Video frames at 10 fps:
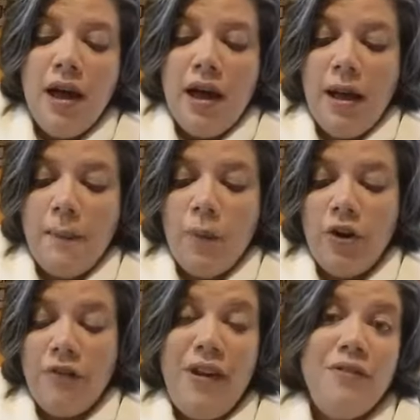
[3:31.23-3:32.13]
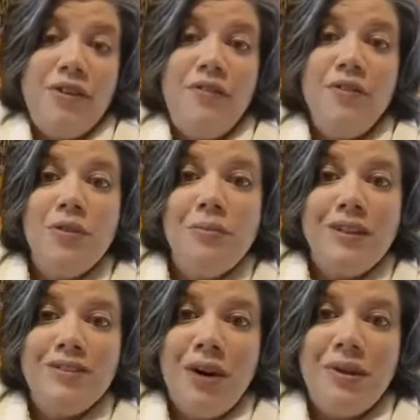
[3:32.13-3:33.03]
what your favorite diffuser
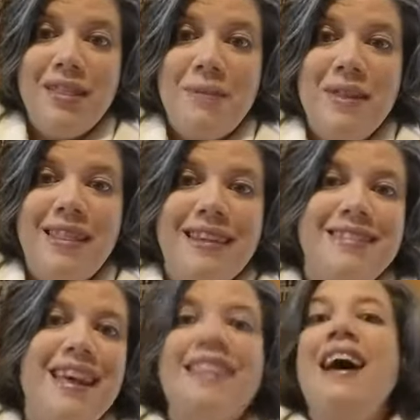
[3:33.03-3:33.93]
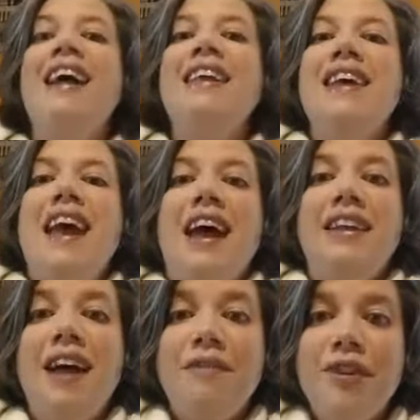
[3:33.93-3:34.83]
blends are with lemon, things like that.
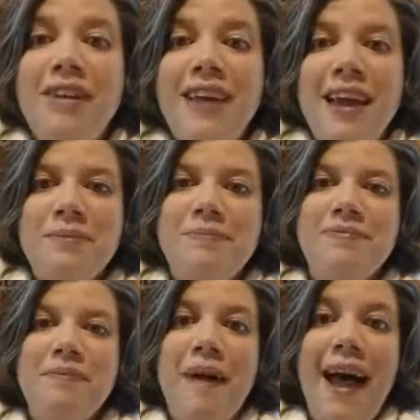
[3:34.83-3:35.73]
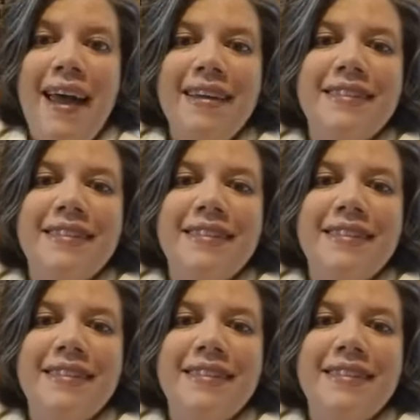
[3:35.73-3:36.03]
And have a great day. Bye.